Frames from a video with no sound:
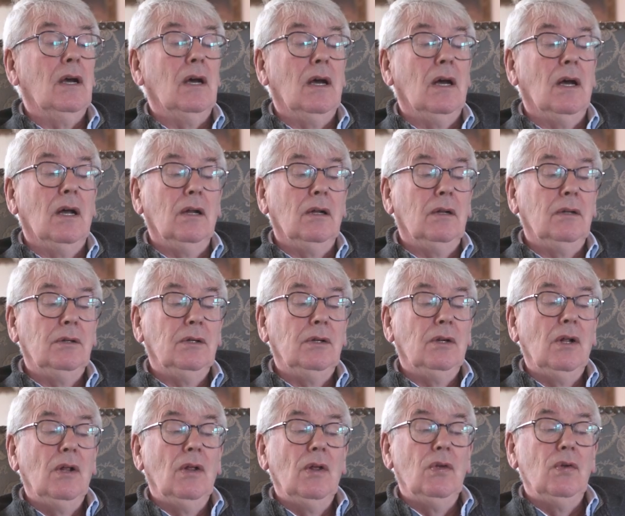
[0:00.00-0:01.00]
Carl,
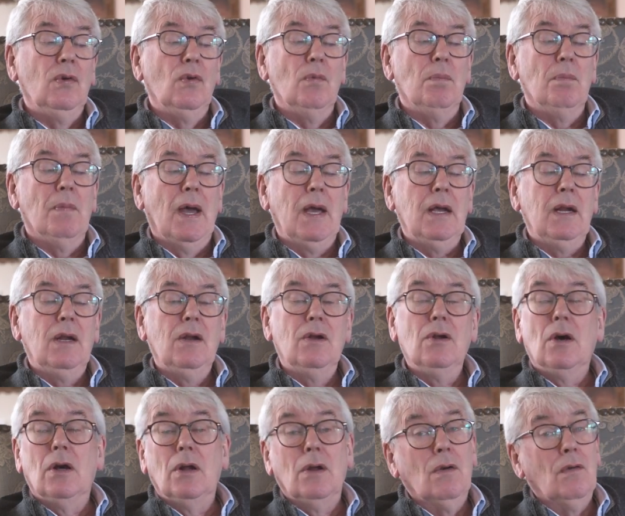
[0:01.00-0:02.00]
you might
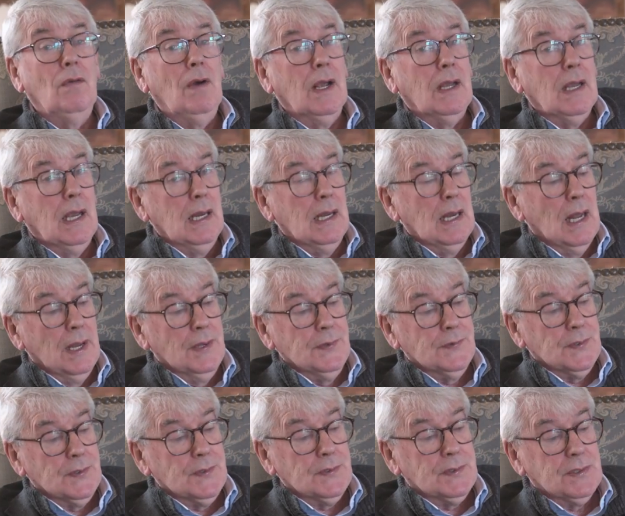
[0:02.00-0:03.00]
not
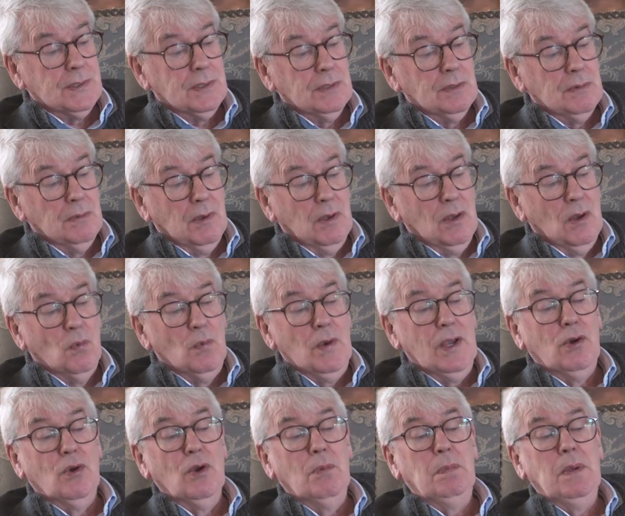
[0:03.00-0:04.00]
recognize us.
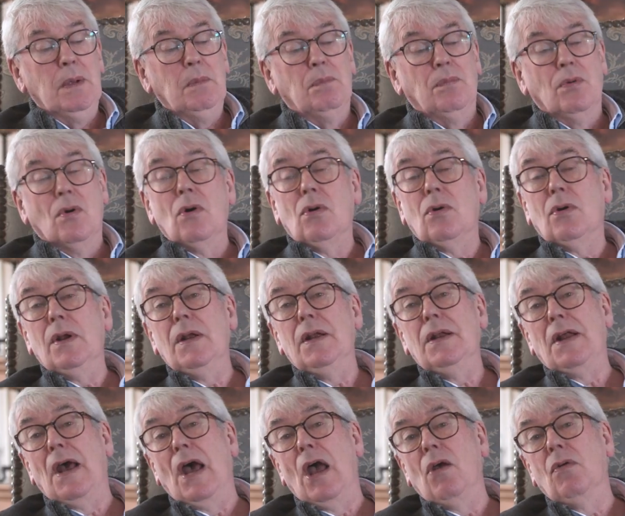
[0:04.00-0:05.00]
We could be
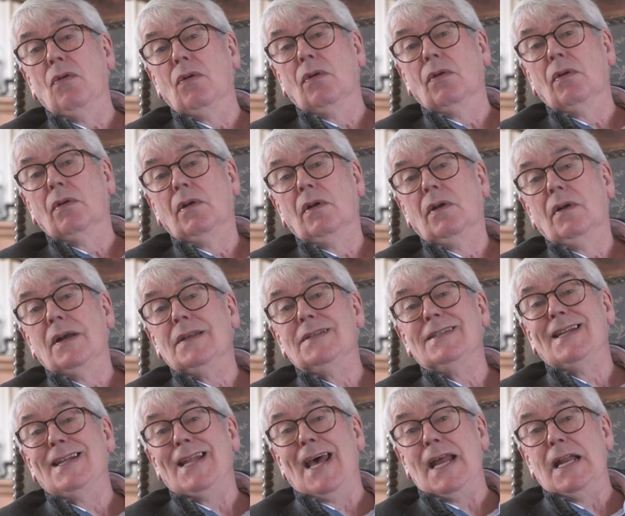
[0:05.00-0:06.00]
broken down
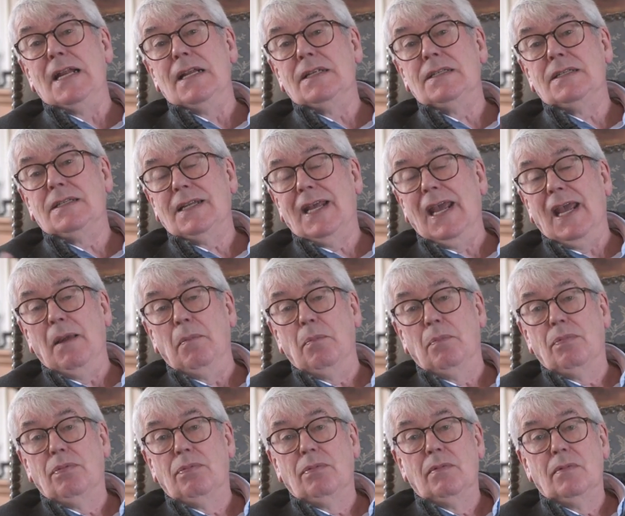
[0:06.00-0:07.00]
as landscape,
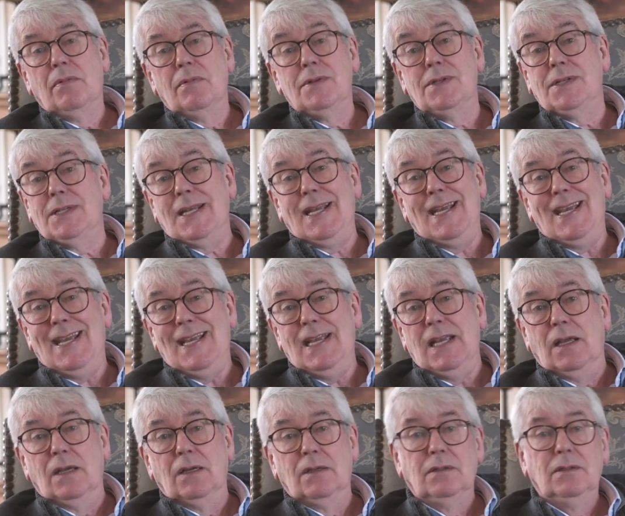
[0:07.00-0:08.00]

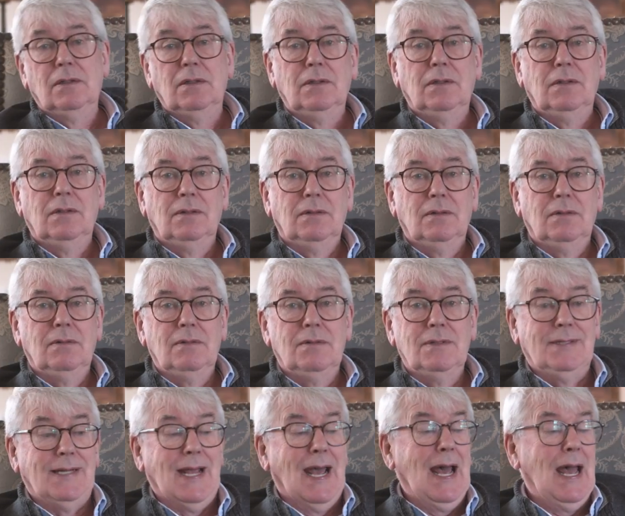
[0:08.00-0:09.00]
sea,
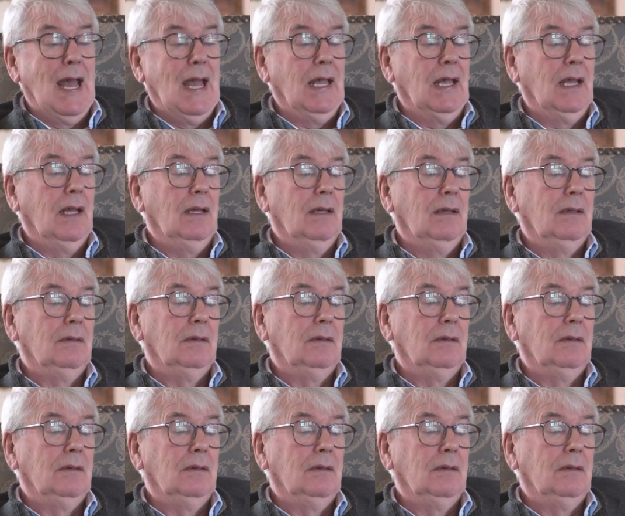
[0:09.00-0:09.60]
sky.